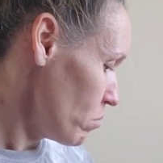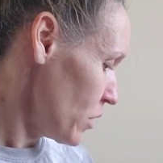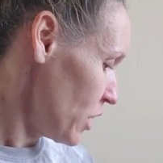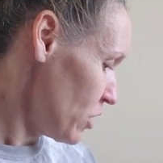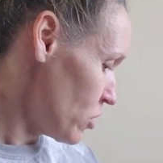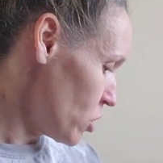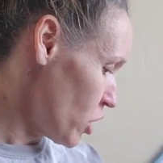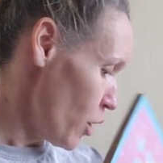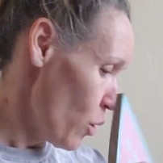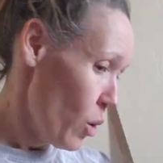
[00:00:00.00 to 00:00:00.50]

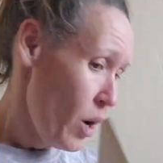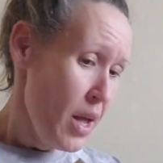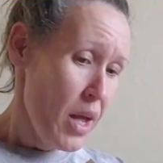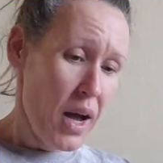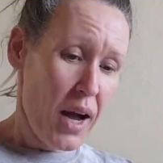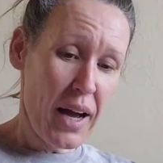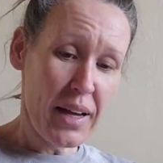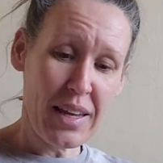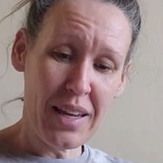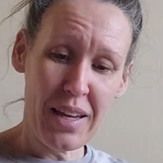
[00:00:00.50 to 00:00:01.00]
so
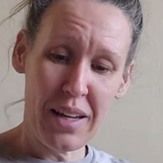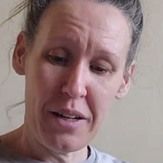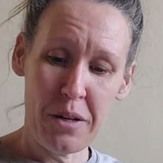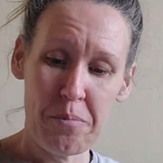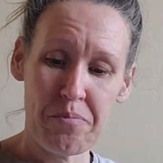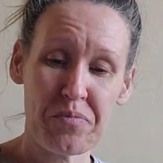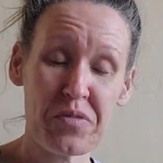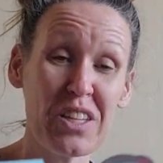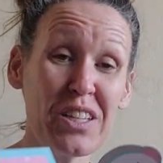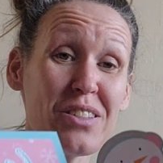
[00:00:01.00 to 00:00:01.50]
again,
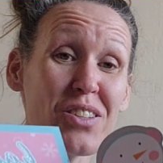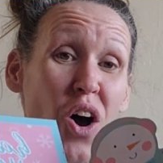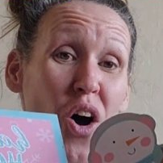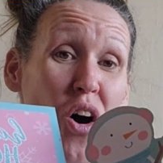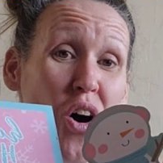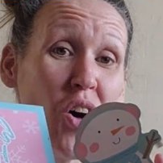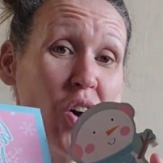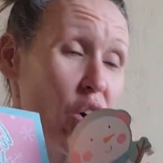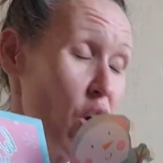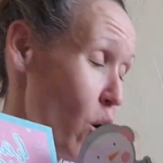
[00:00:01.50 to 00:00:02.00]
these
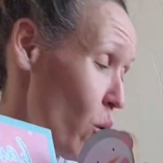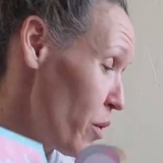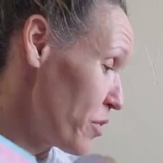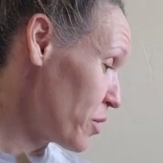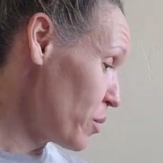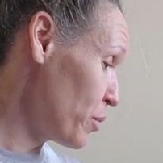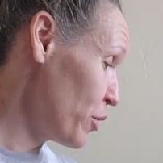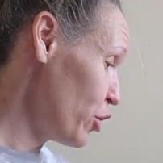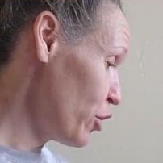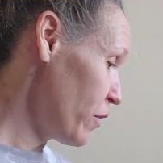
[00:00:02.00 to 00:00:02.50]
all go with
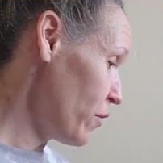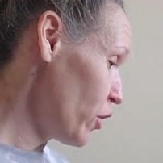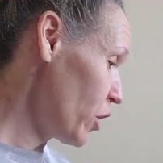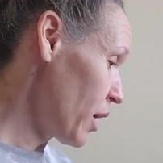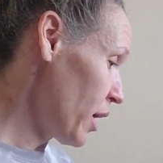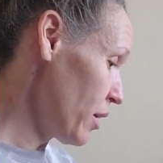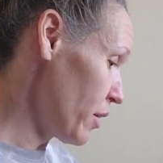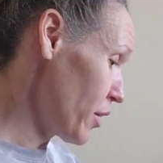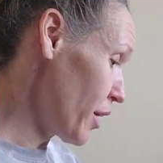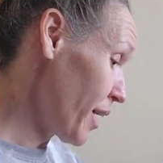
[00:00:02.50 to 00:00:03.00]
the beautiful
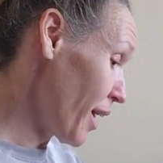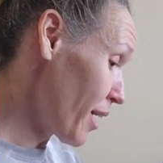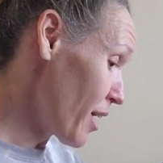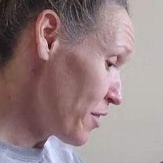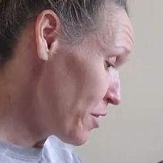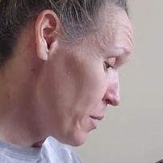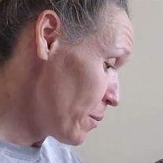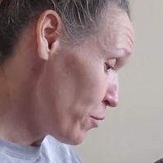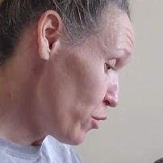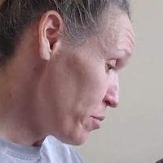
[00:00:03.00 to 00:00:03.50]
color and I got
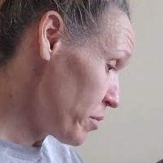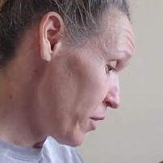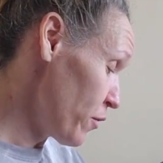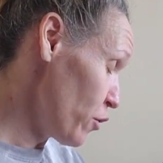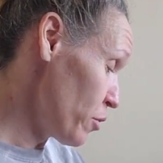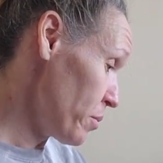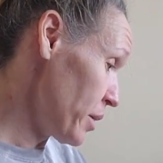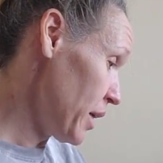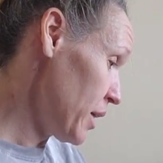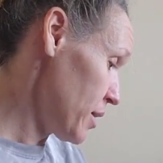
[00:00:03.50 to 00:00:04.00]
them from
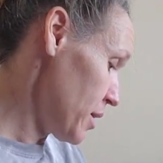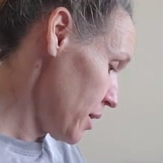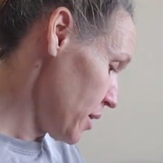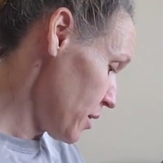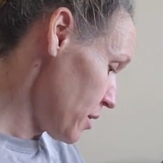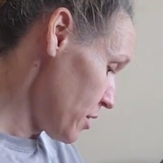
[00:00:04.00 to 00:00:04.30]
different places.